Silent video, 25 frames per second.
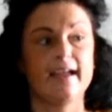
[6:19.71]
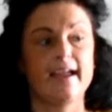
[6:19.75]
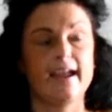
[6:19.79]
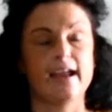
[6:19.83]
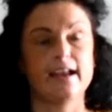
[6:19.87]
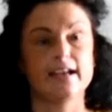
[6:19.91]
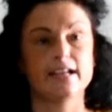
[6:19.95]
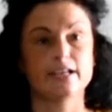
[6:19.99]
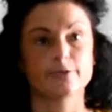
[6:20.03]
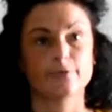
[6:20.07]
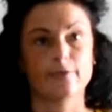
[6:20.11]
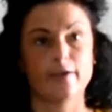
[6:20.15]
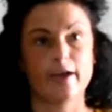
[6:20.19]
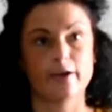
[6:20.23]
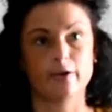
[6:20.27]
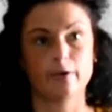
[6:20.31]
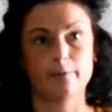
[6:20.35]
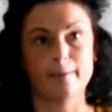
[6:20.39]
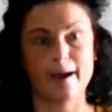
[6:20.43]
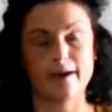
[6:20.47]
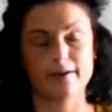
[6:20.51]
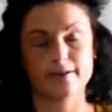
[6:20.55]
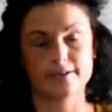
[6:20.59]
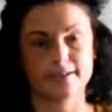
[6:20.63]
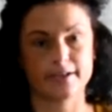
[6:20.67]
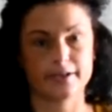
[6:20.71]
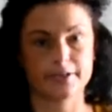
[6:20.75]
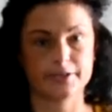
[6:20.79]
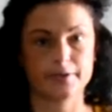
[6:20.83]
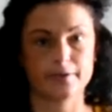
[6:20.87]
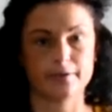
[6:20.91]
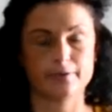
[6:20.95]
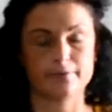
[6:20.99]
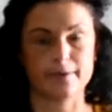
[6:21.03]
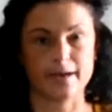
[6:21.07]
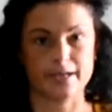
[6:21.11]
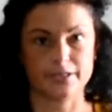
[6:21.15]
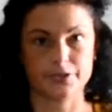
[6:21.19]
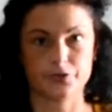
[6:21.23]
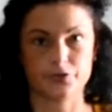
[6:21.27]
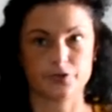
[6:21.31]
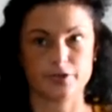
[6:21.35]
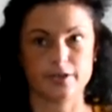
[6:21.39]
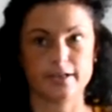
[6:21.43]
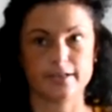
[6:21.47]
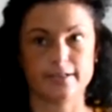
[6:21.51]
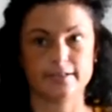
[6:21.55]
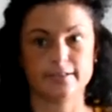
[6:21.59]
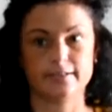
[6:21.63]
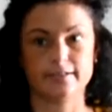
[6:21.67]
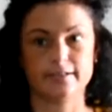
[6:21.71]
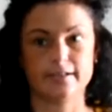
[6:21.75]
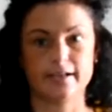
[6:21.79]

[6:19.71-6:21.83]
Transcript: Andy's Flower Power is also a restaurant.